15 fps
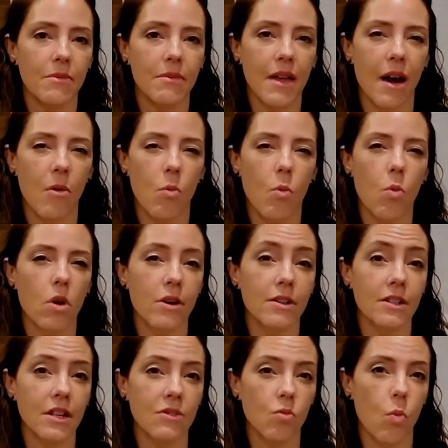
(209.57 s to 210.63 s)
that
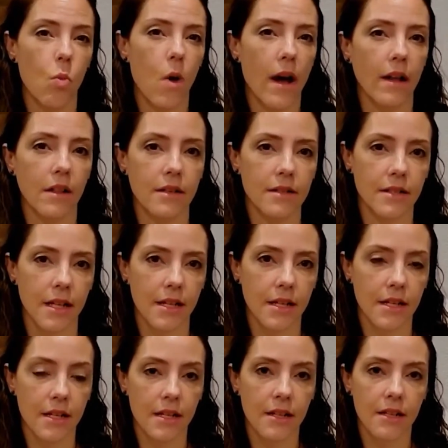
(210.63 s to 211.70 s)
works as well as
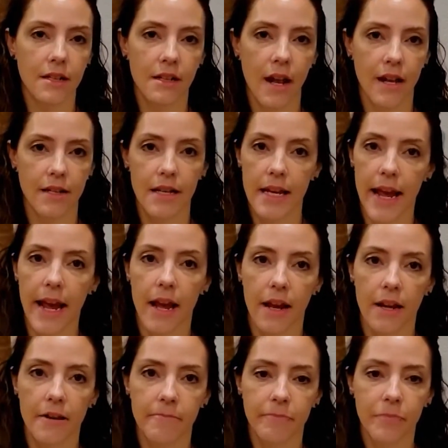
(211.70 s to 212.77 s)
it
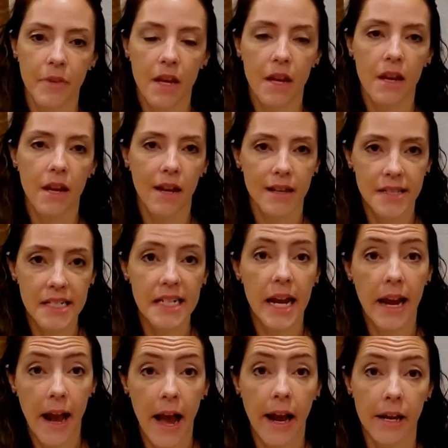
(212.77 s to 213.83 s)
can. And
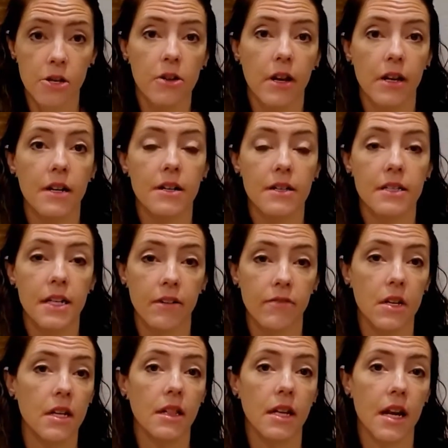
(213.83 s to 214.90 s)
staying hydrated is
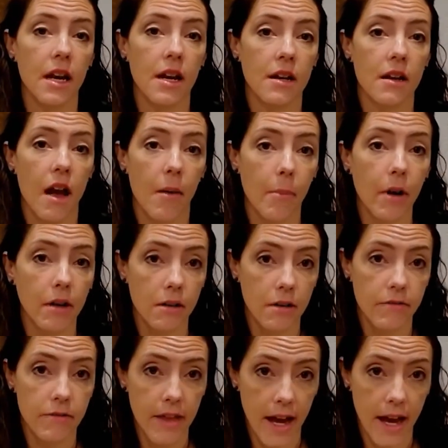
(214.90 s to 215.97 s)
definitely a part
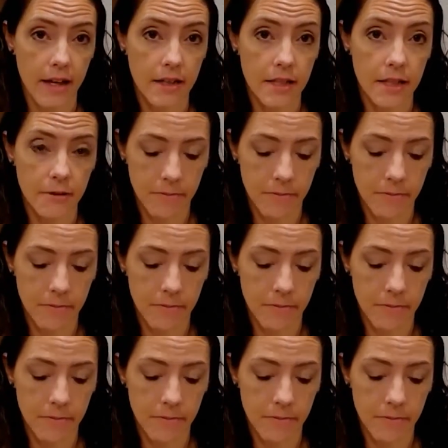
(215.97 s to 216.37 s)
of that.